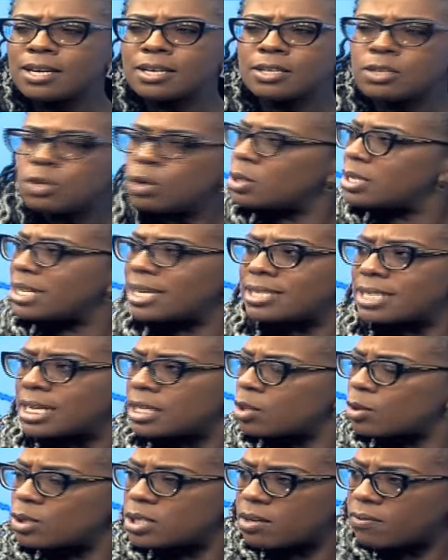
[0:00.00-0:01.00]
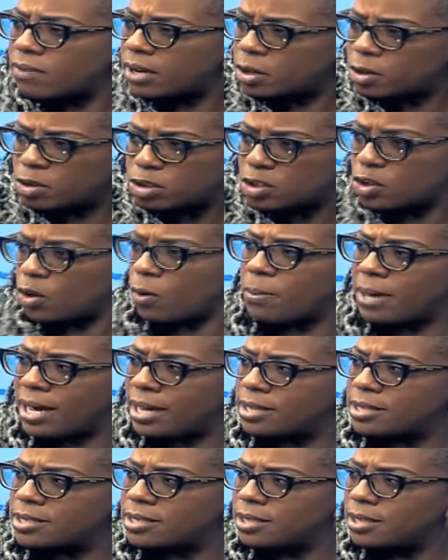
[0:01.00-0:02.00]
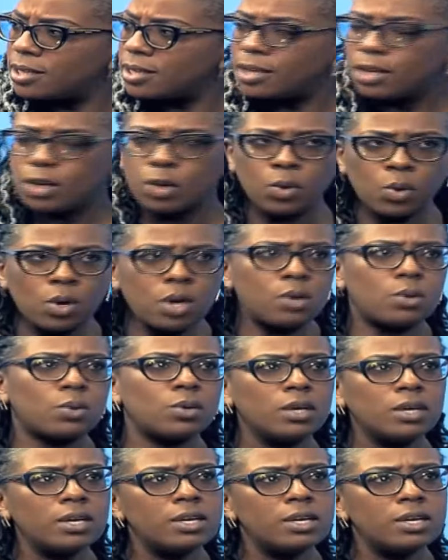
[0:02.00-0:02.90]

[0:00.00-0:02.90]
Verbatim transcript: Do, does that thought ever cross your mind? Nope. No.